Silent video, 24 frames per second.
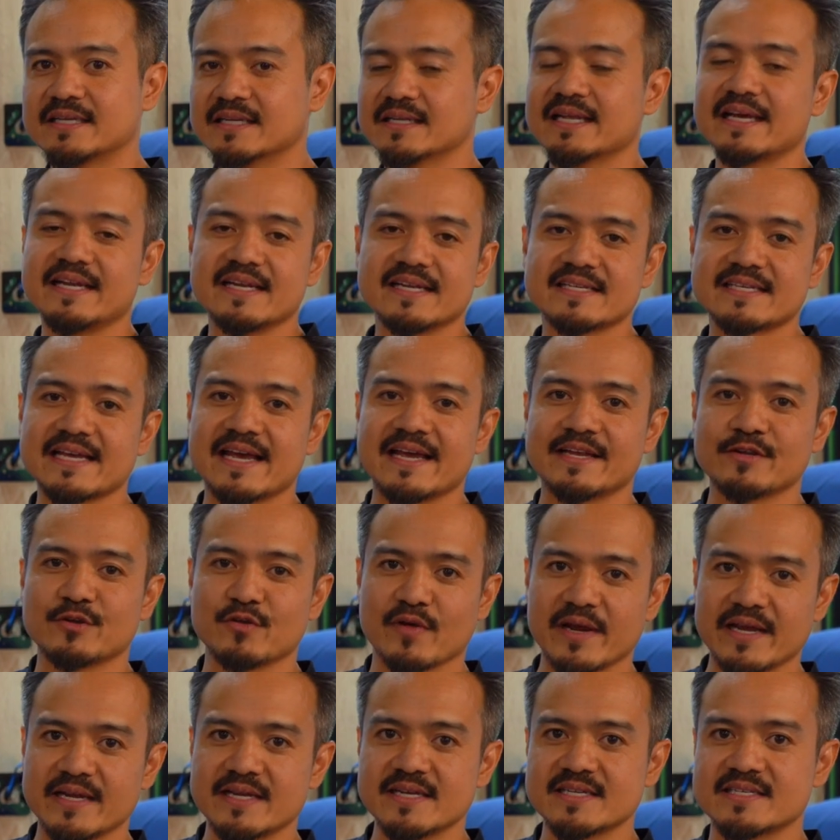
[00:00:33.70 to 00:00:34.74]
the latest and
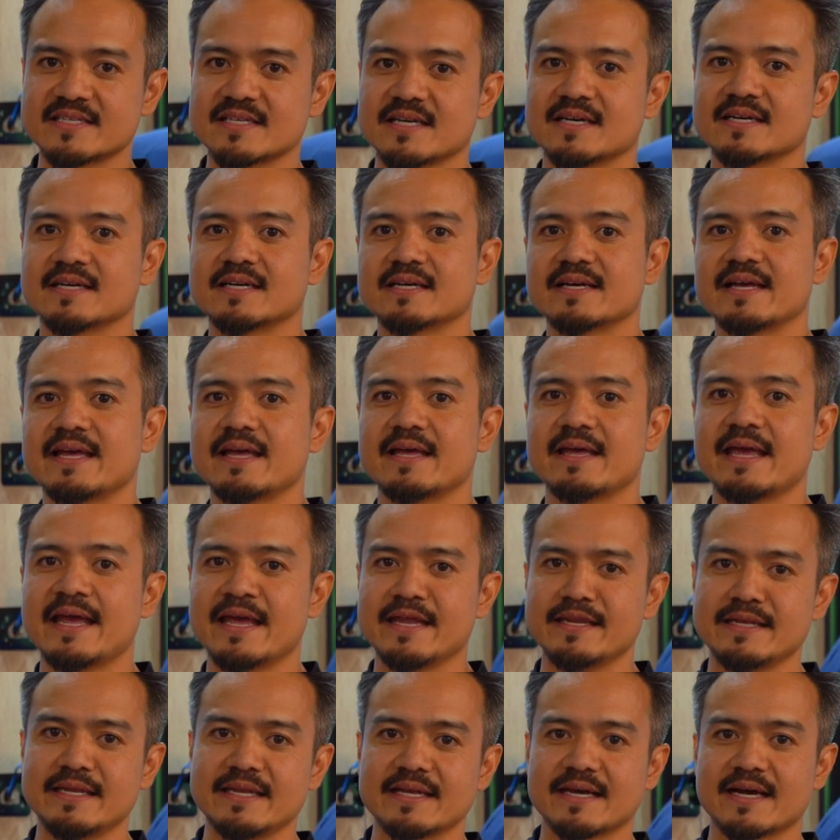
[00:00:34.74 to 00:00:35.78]
greatest uh,
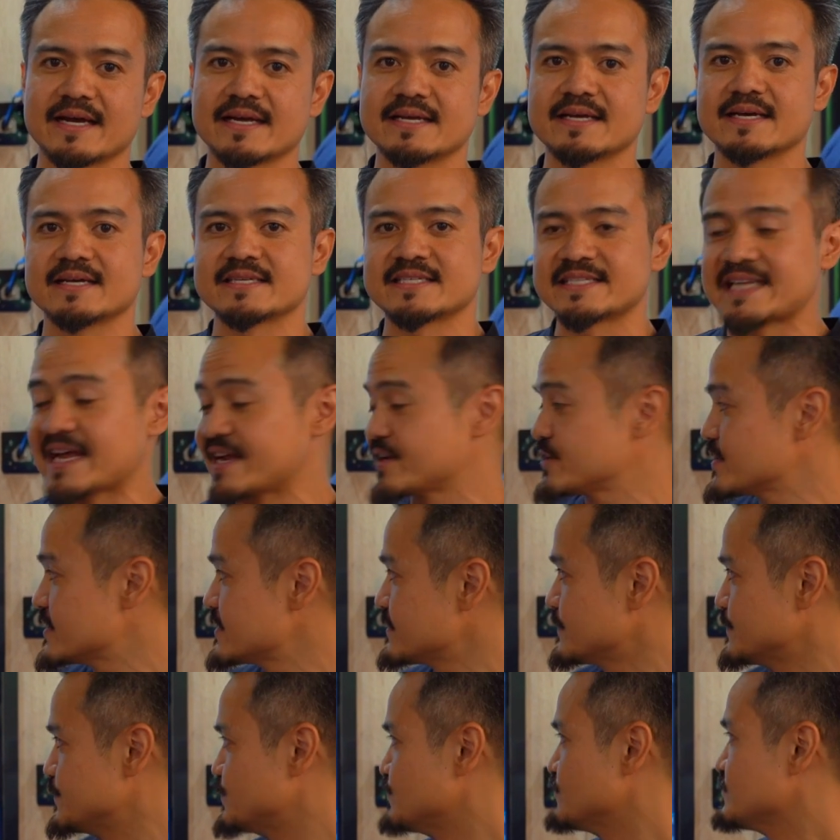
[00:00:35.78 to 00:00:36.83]
NDI uh, standard.
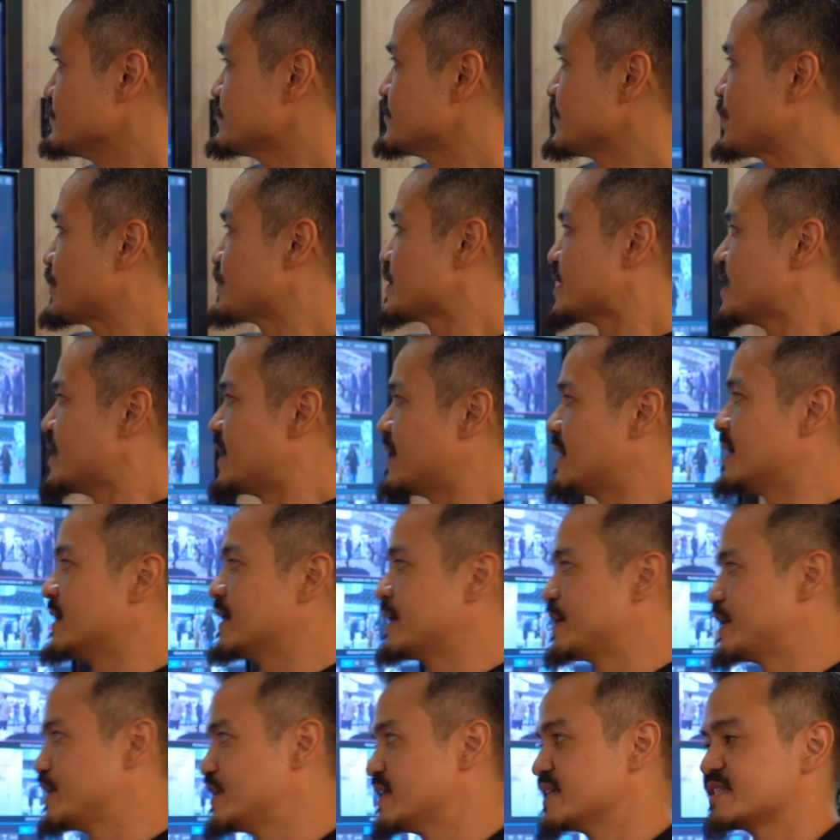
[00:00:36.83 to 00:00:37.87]

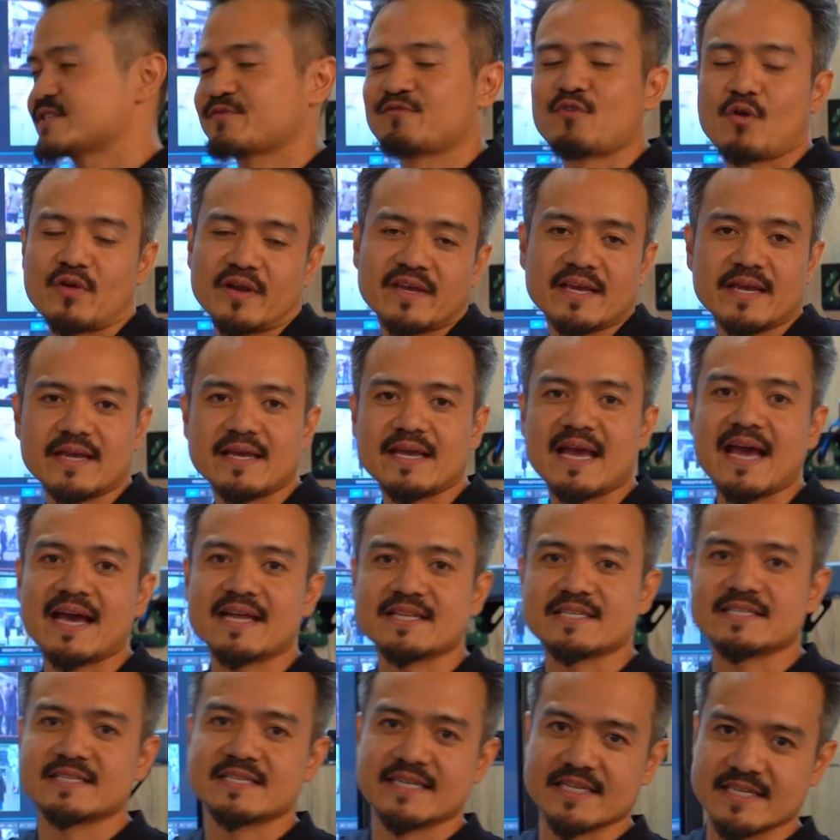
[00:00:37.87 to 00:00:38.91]
it is 4K
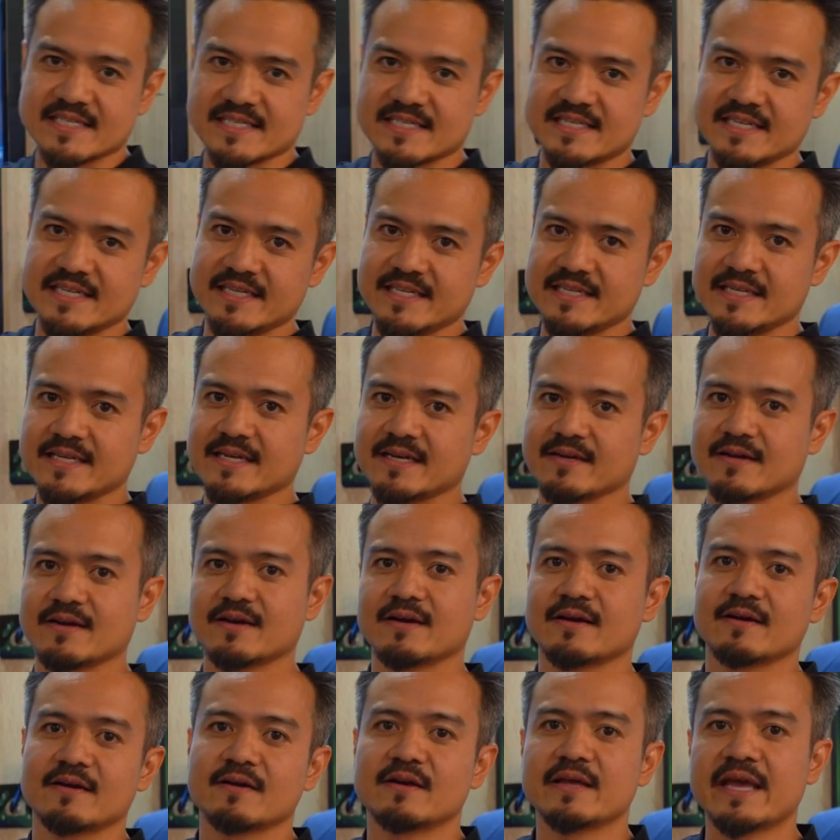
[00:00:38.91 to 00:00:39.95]
at 60,
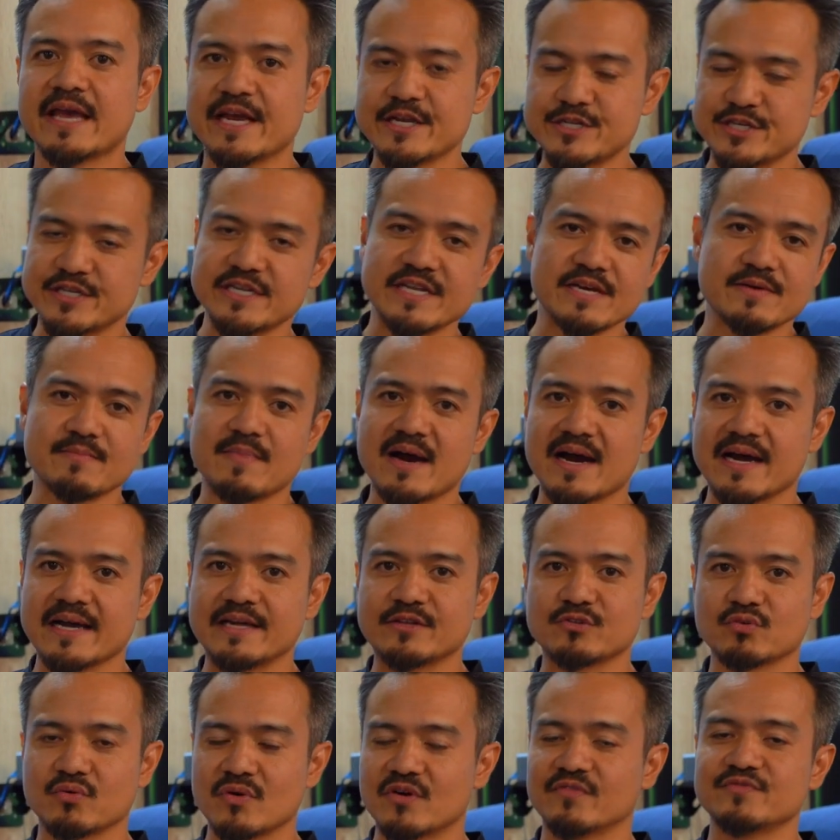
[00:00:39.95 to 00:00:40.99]

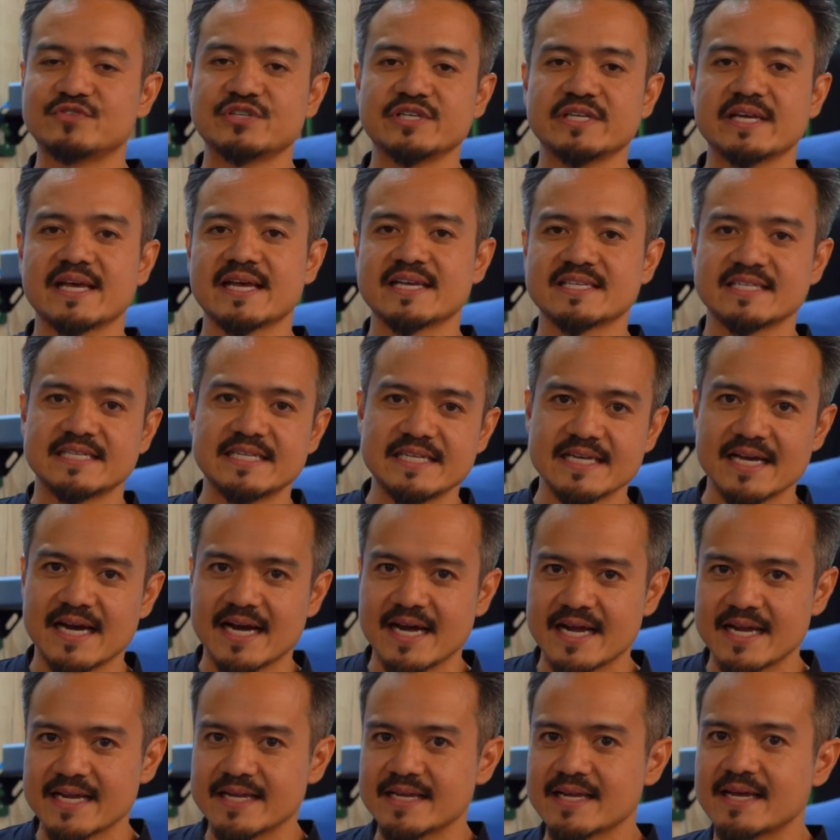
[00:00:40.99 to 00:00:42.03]
HDMI, 12G
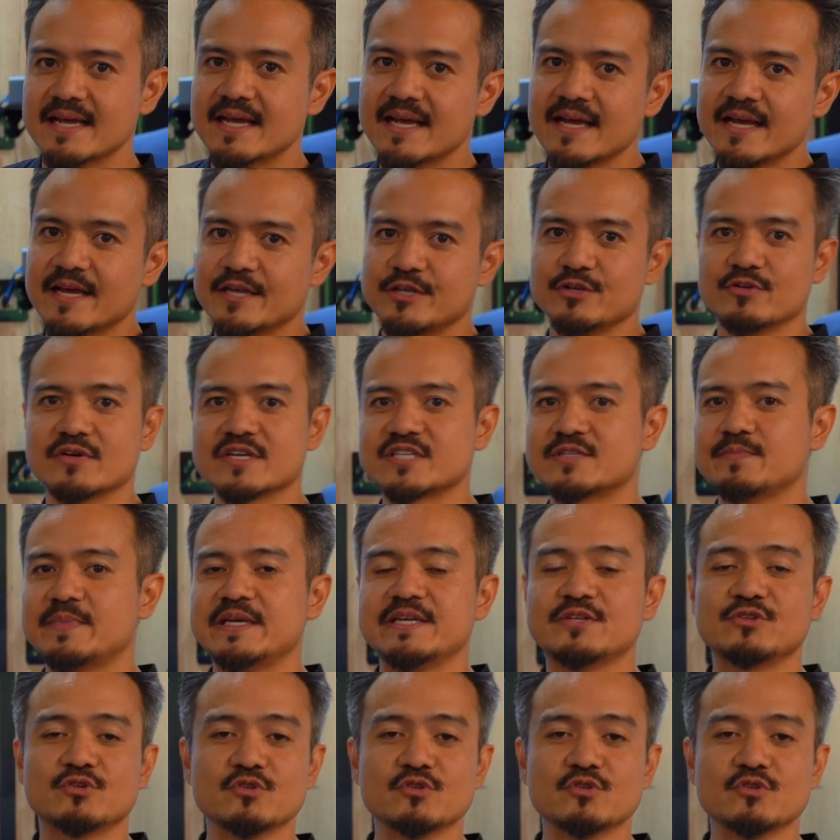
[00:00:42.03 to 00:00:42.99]
SDI, USB